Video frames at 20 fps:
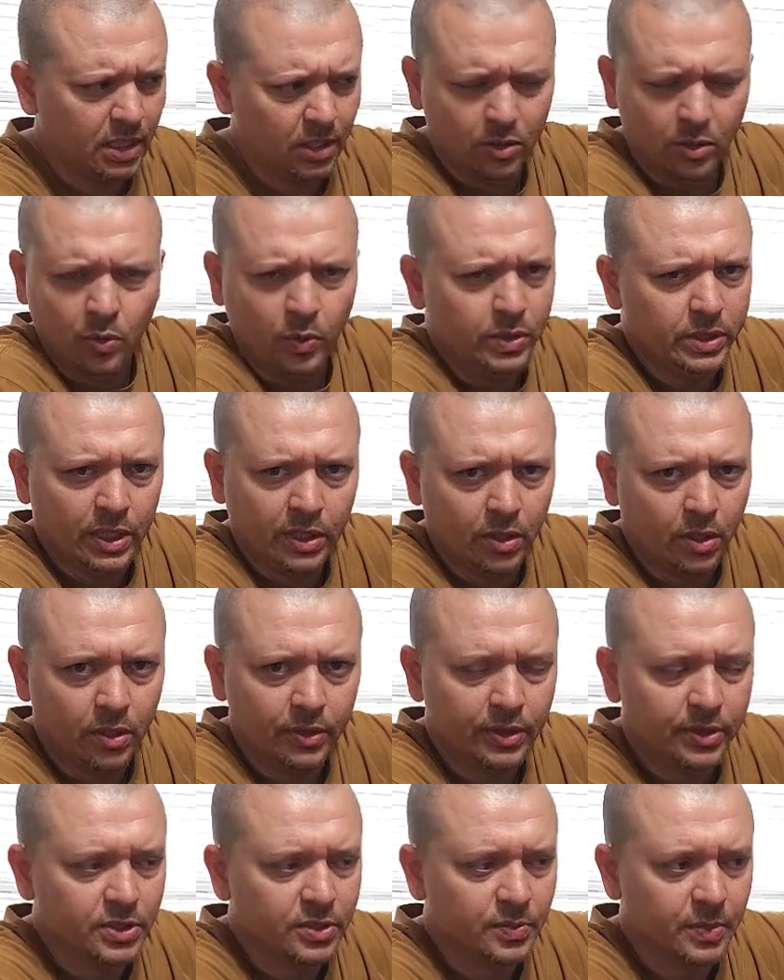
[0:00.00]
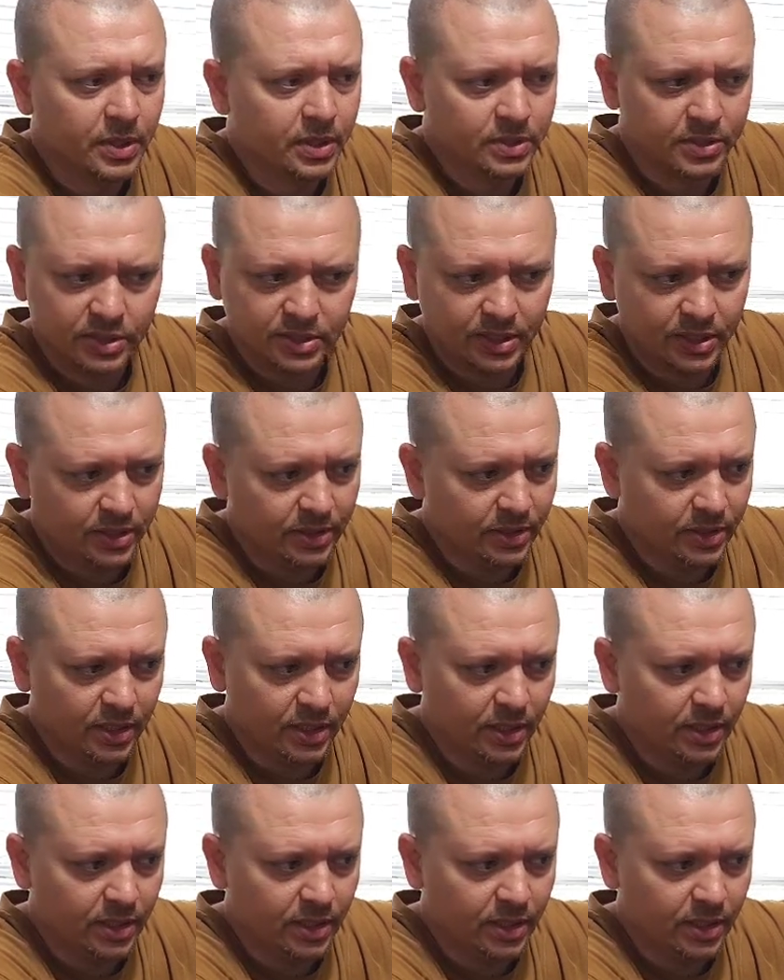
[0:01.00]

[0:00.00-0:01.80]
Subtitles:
don't know what they call theirs, but just an